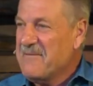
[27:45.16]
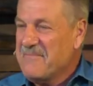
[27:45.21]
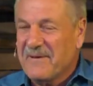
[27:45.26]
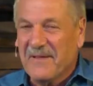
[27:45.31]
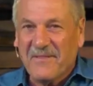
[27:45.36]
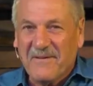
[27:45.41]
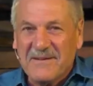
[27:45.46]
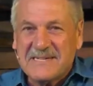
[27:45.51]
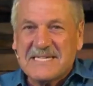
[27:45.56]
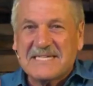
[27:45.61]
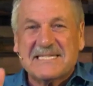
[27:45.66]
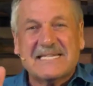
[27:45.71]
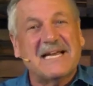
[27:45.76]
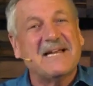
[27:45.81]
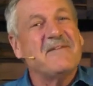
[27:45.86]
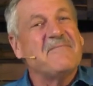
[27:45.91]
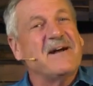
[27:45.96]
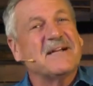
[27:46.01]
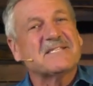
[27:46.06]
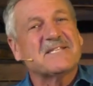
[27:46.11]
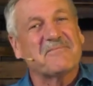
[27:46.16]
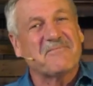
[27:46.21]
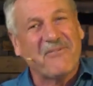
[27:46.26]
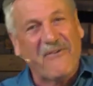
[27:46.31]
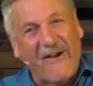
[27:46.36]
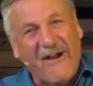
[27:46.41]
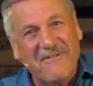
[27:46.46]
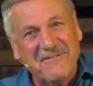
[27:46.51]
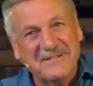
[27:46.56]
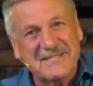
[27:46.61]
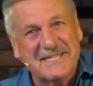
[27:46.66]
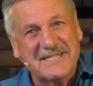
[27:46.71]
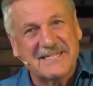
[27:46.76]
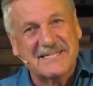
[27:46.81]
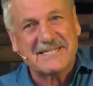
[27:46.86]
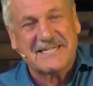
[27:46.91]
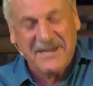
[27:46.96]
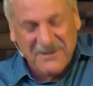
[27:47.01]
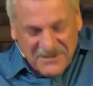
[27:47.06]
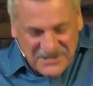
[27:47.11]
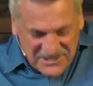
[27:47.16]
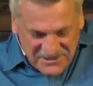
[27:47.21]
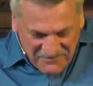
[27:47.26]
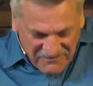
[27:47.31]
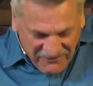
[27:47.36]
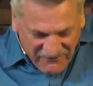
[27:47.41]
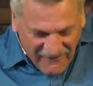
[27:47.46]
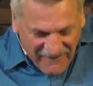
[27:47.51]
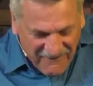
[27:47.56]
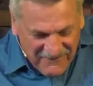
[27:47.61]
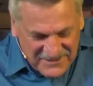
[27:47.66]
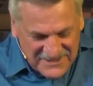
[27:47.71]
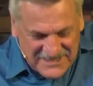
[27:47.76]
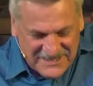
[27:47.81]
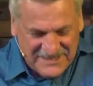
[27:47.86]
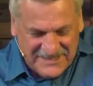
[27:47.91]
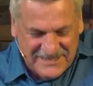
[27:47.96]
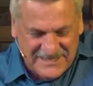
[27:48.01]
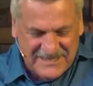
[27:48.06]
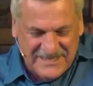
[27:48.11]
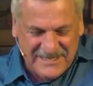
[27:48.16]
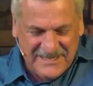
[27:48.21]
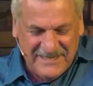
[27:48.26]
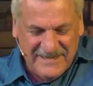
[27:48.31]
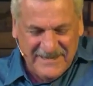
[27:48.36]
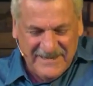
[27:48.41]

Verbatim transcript: but let me just tell you about some promises. Here's some promises